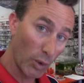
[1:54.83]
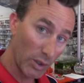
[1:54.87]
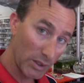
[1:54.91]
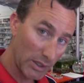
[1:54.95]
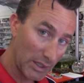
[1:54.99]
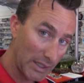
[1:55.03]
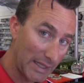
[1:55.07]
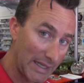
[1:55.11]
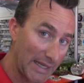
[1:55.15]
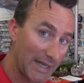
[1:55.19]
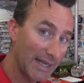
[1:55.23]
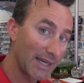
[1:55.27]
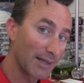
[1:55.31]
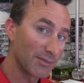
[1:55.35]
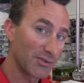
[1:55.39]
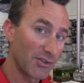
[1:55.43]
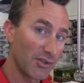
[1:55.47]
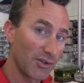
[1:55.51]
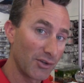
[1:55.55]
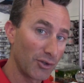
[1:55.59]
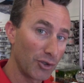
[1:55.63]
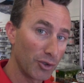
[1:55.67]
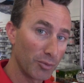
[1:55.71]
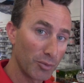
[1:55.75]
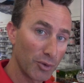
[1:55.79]
or leading up to
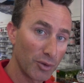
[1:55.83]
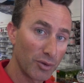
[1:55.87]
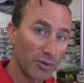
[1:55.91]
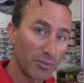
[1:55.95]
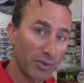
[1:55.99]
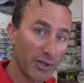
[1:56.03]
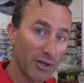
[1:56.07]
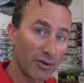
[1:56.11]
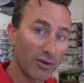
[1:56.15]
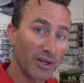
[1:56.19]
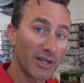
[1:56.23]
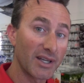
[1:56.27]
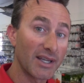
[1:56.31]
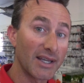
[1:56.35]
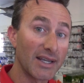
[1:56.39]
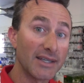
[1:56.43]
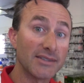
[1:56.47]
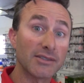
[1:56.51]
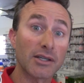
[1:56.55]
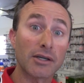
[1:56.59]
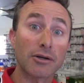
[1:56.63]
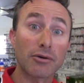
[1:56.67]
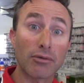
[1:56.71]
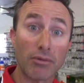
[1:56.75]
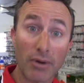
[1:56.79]
the new moon period
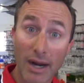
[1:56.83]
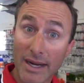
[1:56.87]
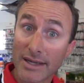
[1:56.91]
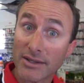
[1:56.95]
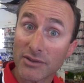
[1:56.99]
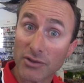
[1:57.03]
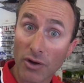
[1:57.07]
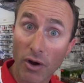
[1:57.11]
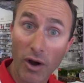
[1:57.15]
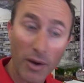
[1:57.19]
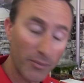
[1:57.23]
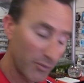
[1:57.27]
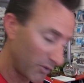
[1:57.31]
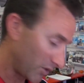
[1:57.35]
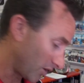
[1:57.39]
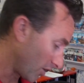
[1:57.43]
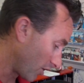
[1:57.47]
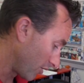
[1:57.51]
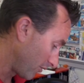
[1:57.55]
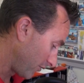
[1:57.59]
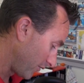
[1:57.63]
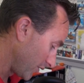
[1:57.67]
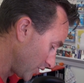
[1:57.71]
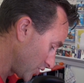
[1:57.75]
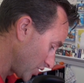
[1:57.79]
is a great time to
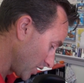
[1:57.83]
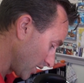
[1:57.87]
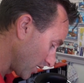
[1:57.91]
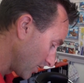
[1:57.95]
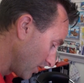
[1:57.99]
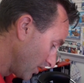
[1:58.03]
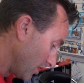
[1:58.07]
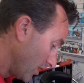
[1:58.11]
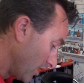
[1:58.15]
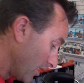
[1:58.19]
go fishing.